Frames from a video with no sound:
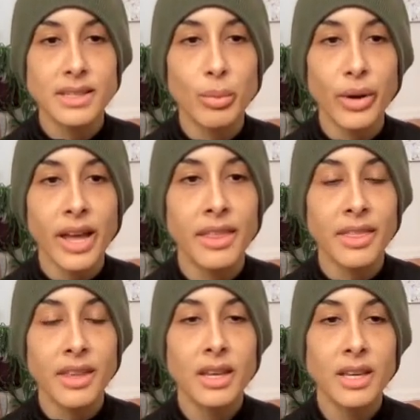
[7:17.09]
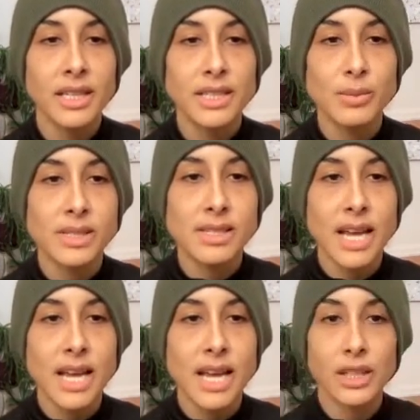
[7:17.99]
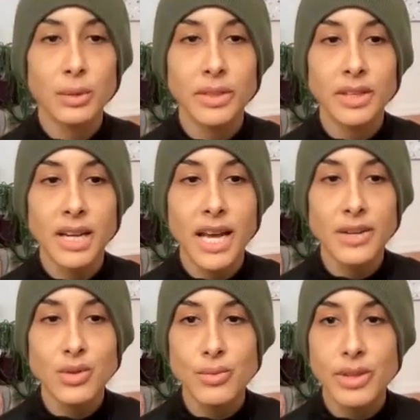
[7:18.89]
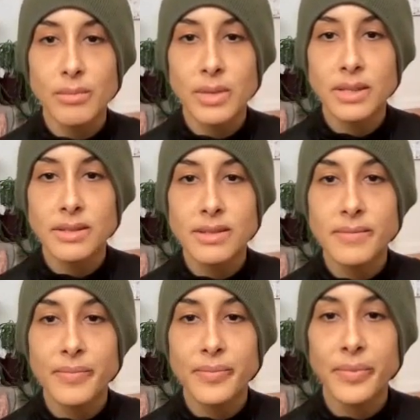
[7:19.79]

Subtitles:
And the breath is what's telling you what the natural rhythm is.